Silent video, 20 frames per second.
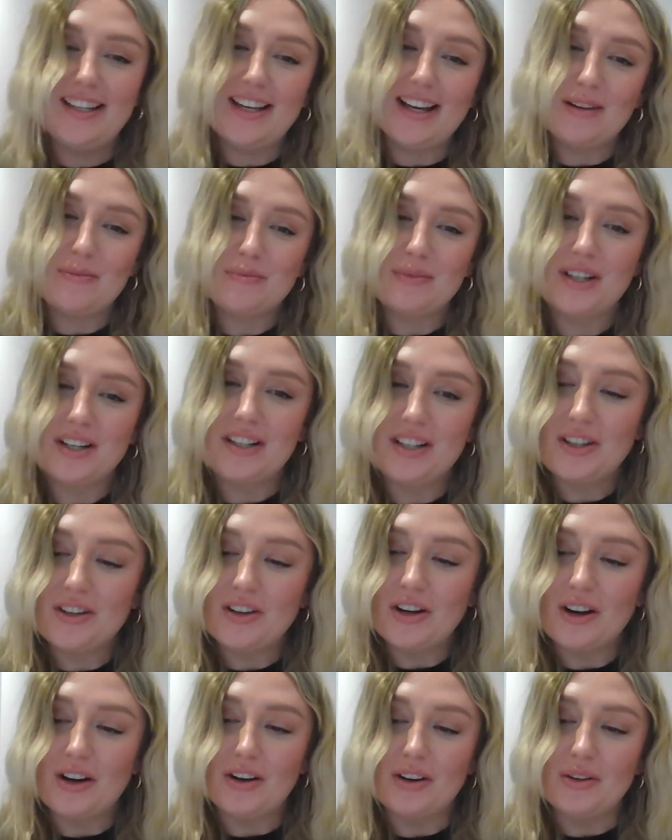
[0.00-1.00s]
am going to
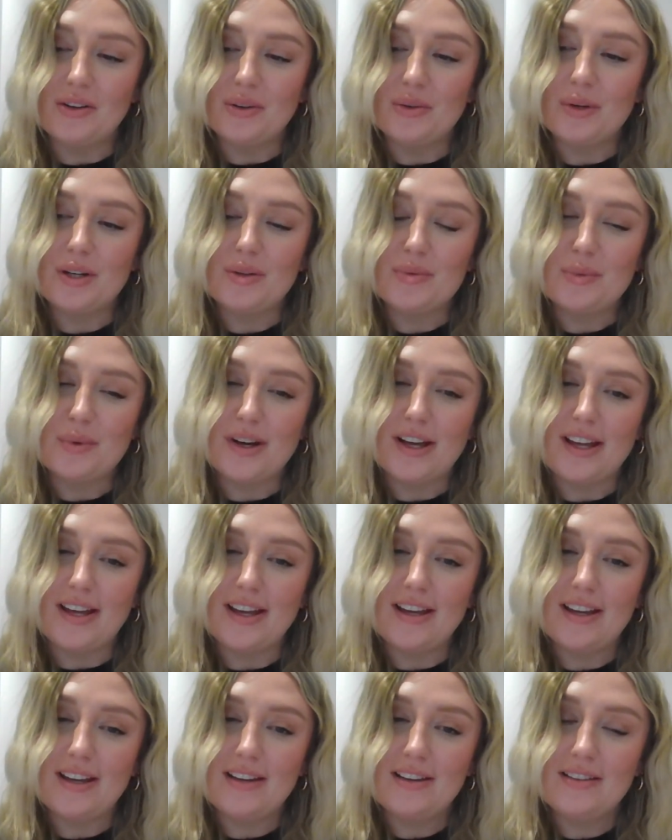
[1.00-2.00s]
go
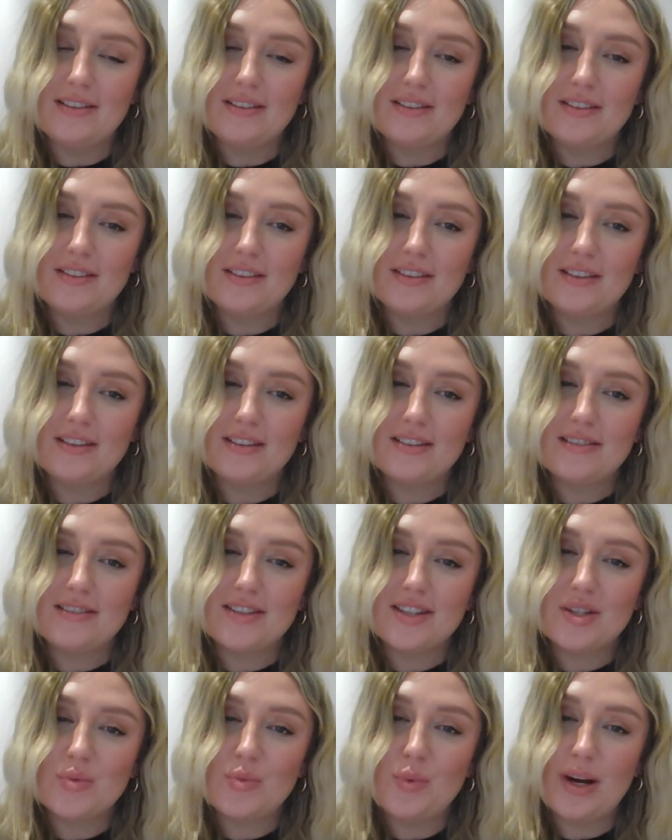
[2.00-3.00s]
with
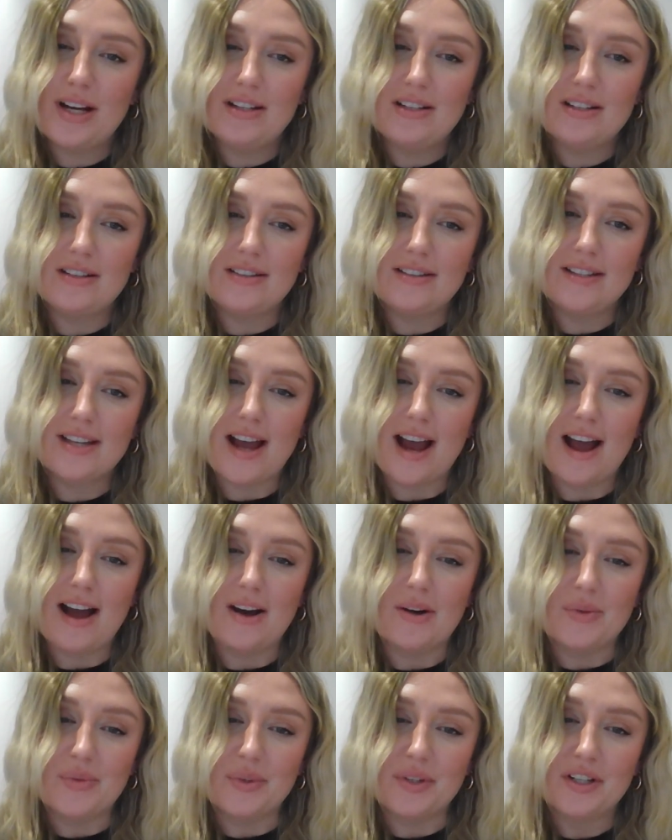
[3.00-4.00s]
Swindon
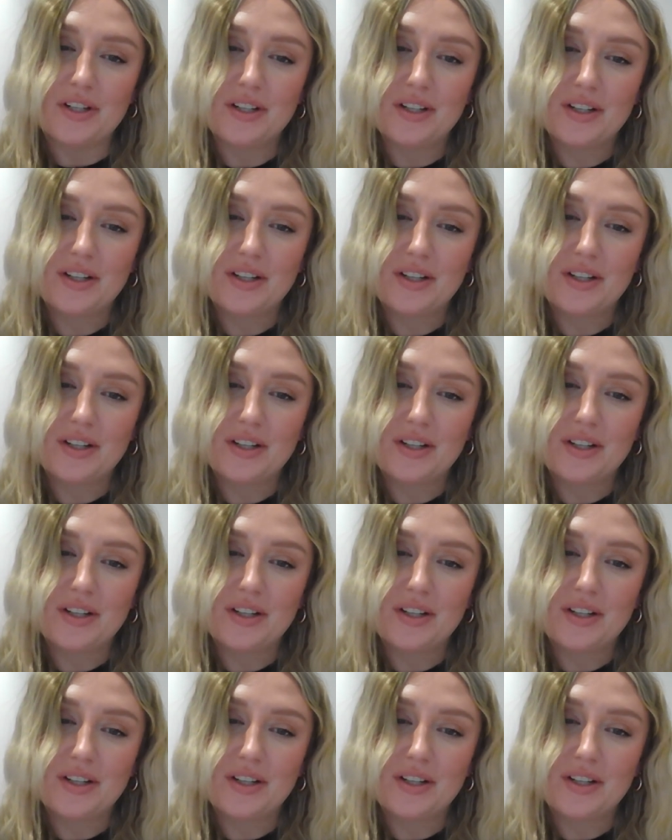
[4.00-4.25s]
Town.